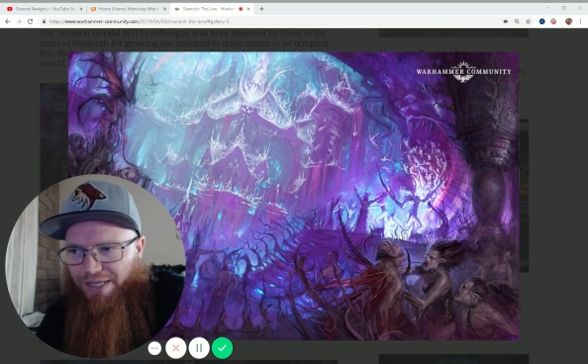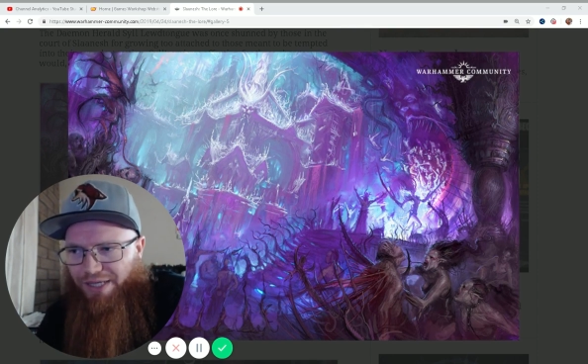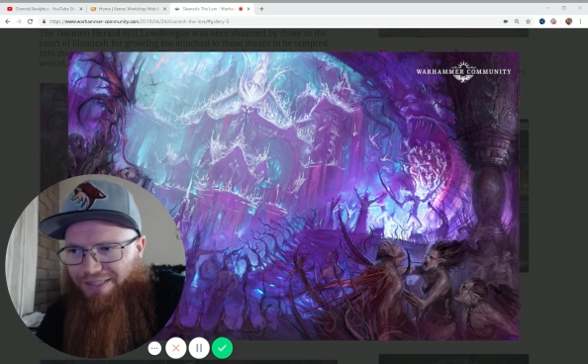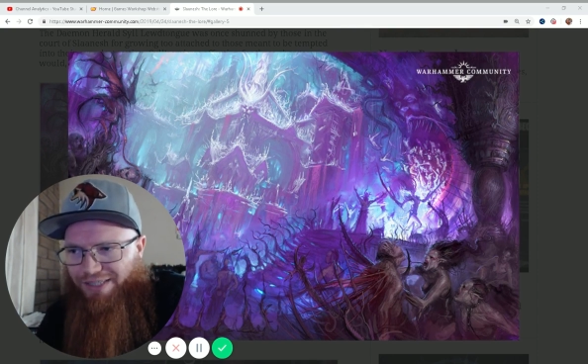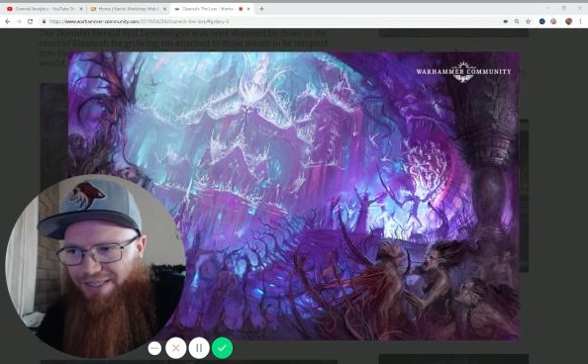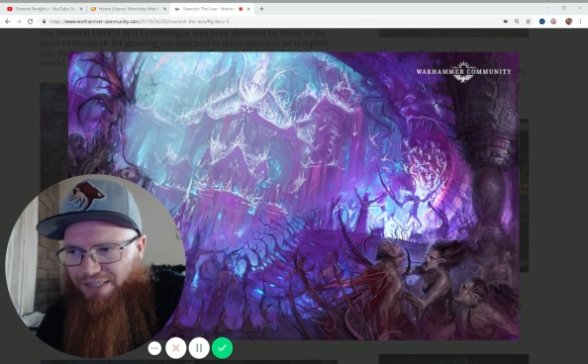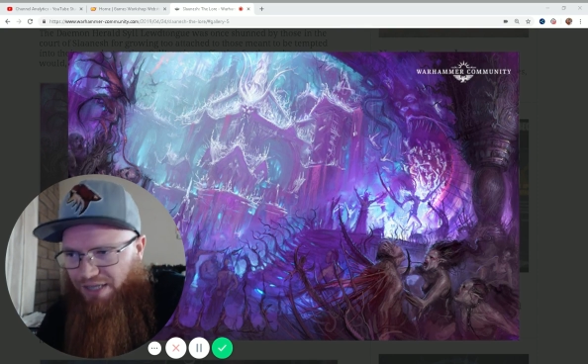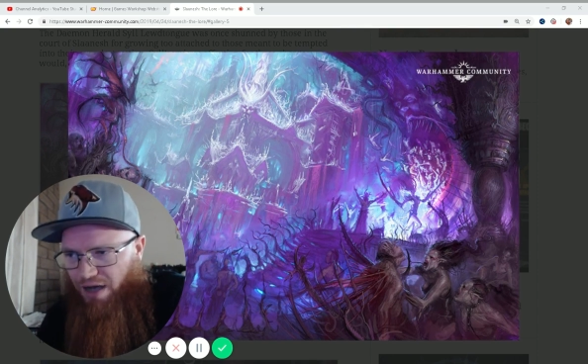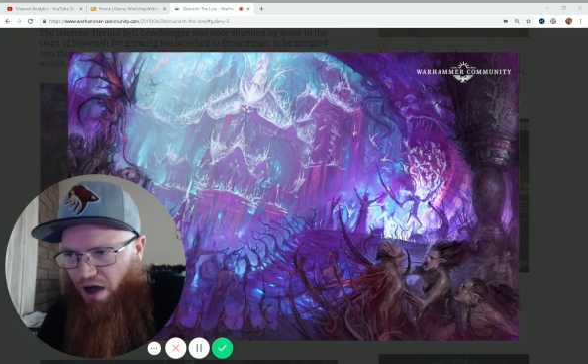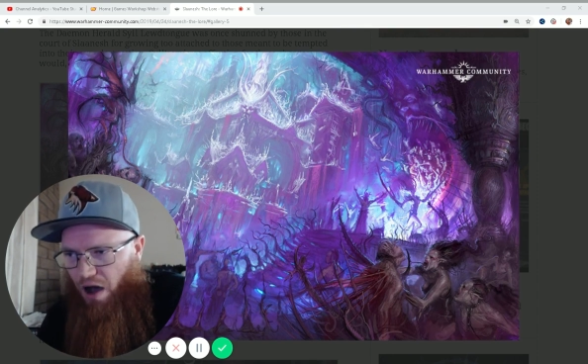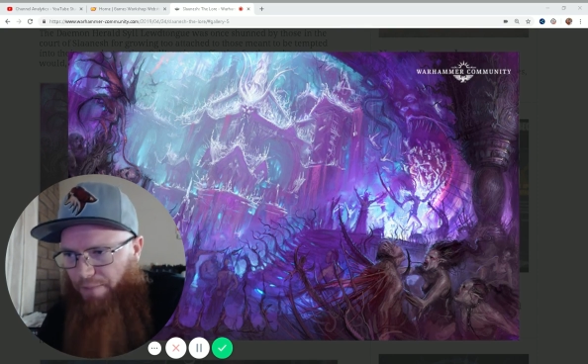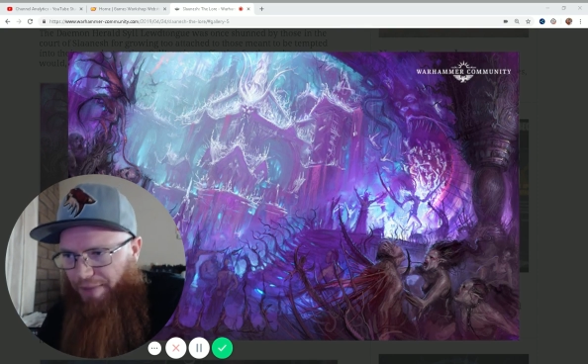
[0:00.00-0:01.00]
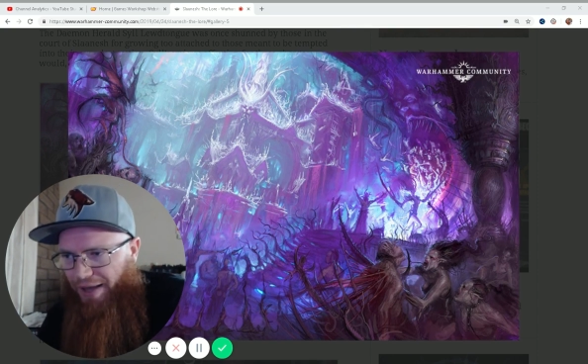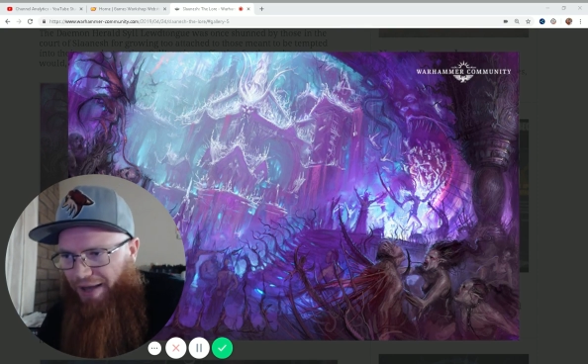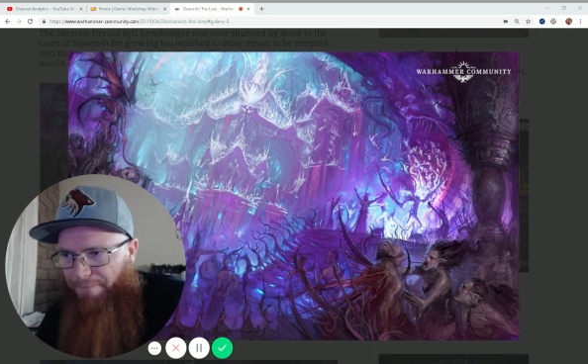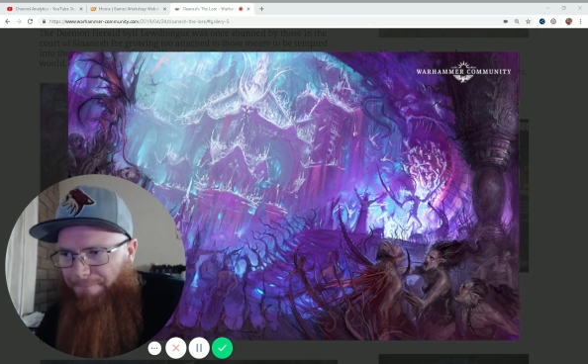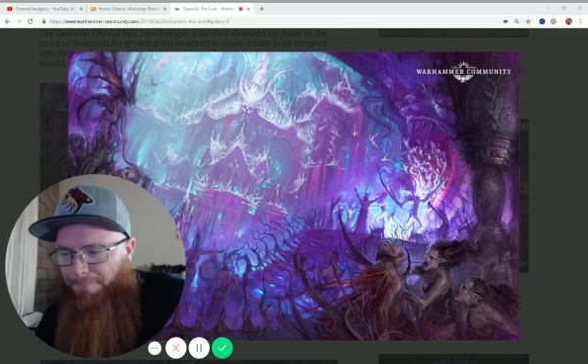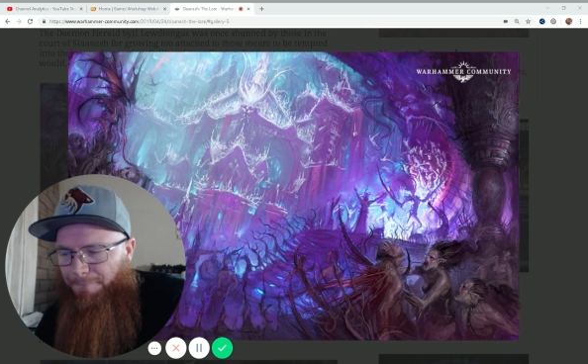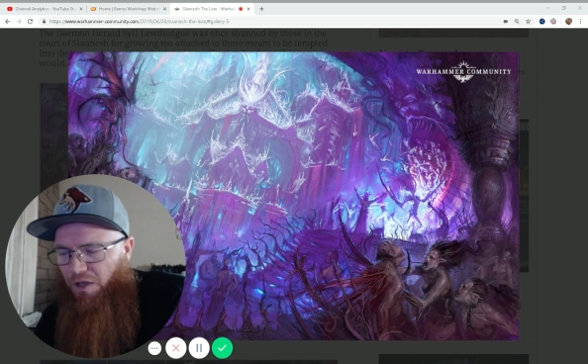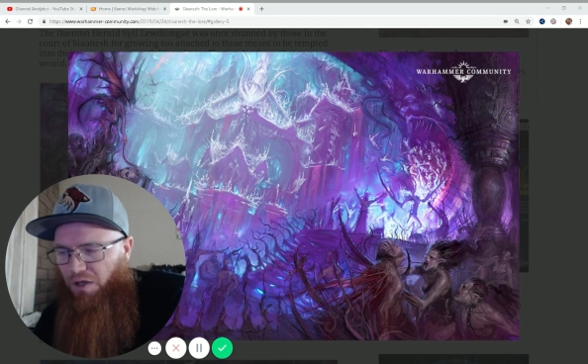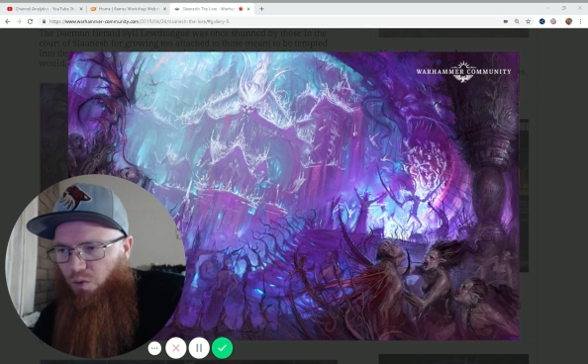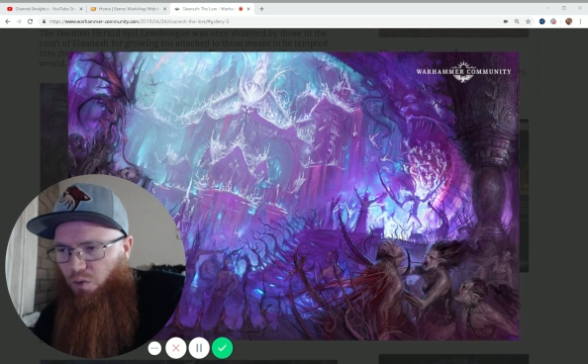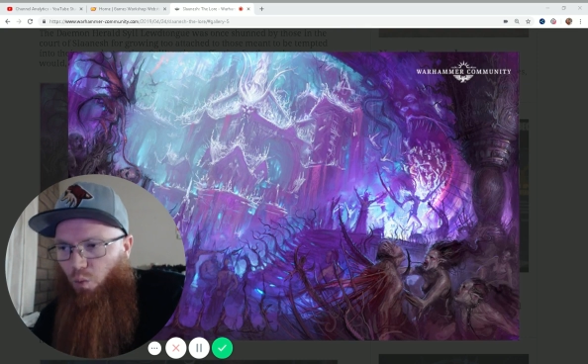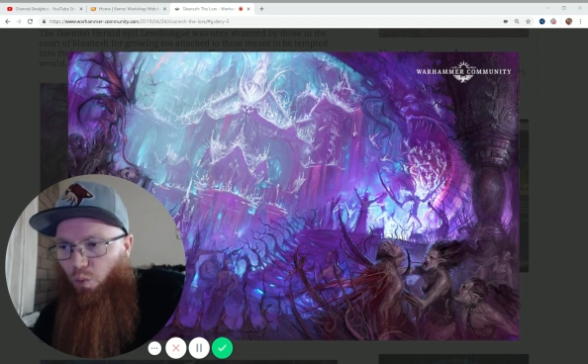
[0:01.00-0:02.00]
gets into combat.
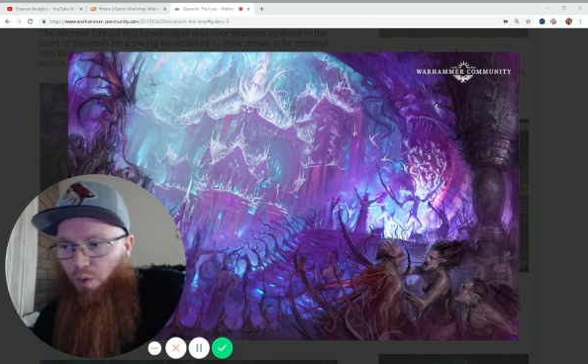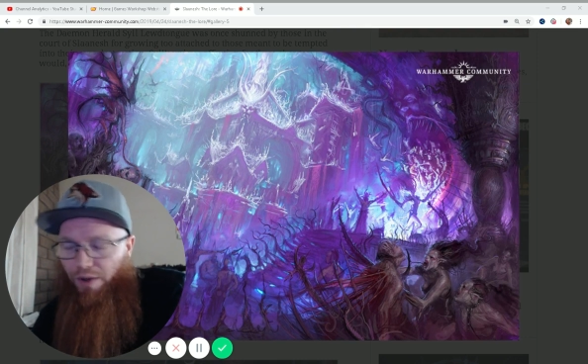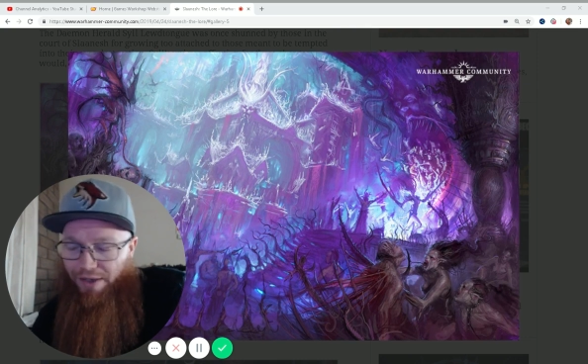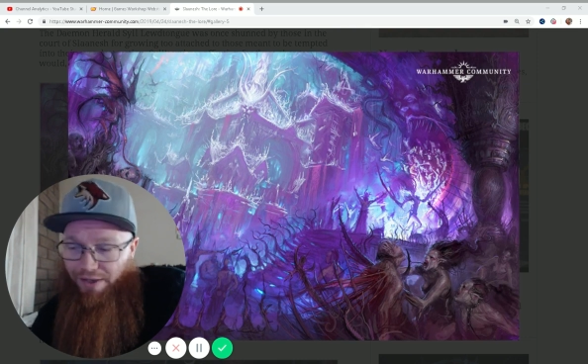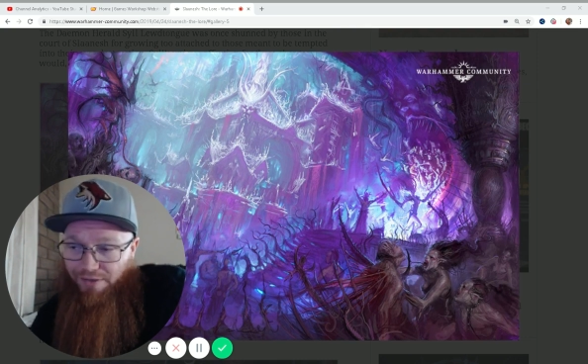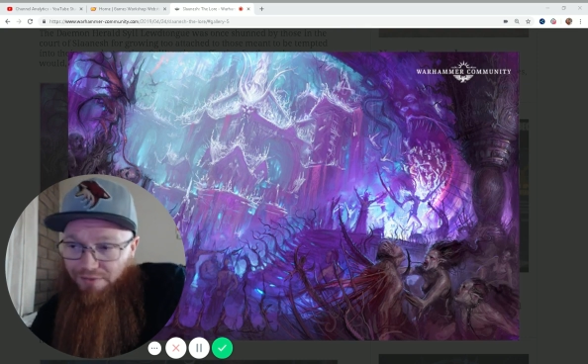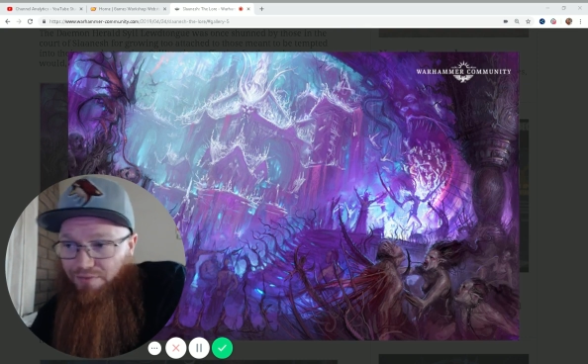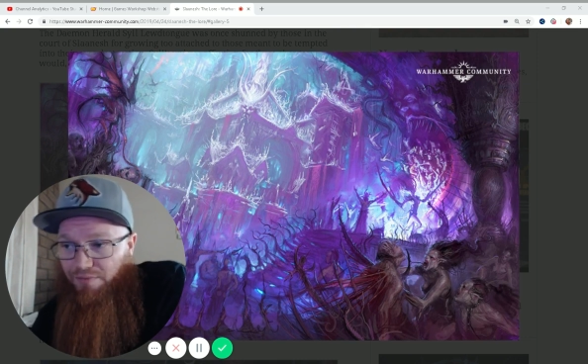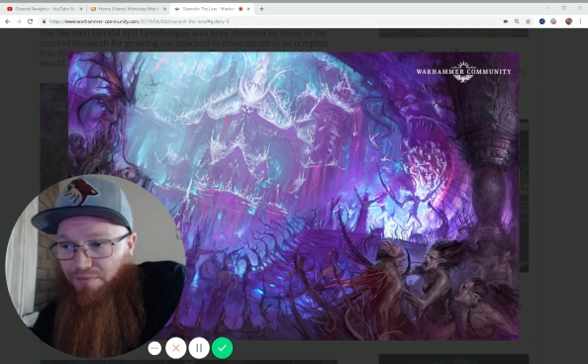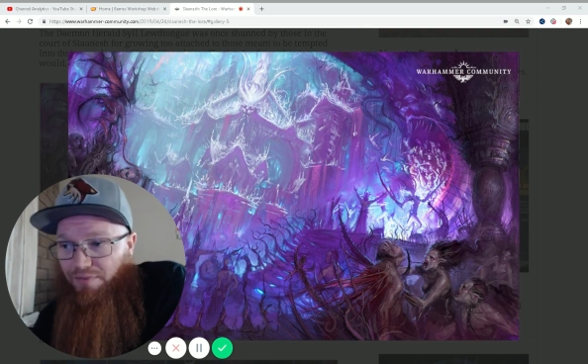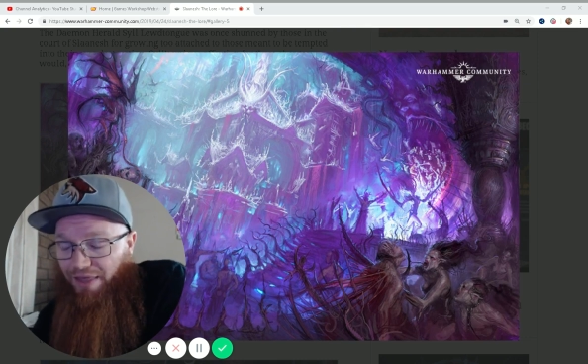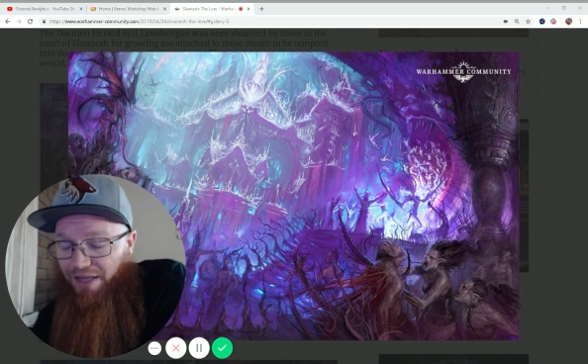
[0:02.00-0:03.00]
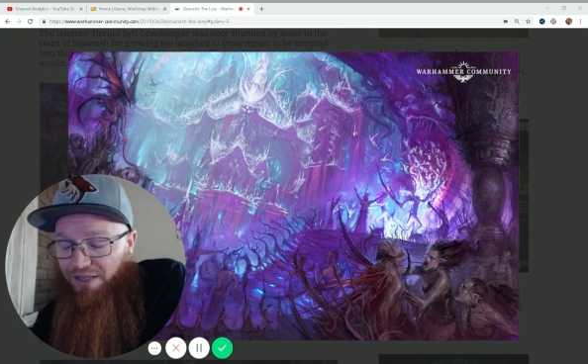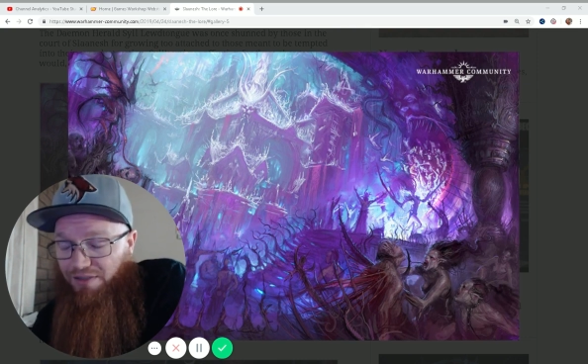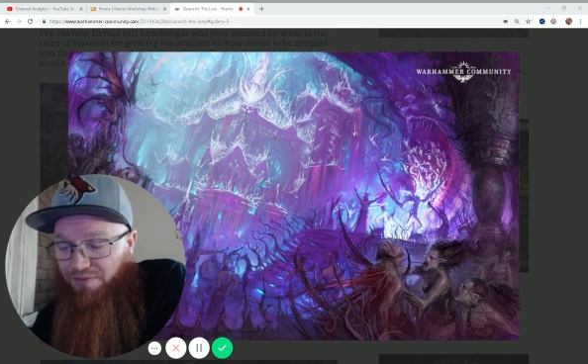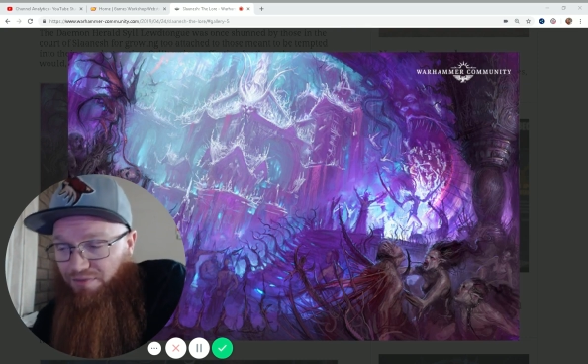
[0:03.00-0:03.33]
And then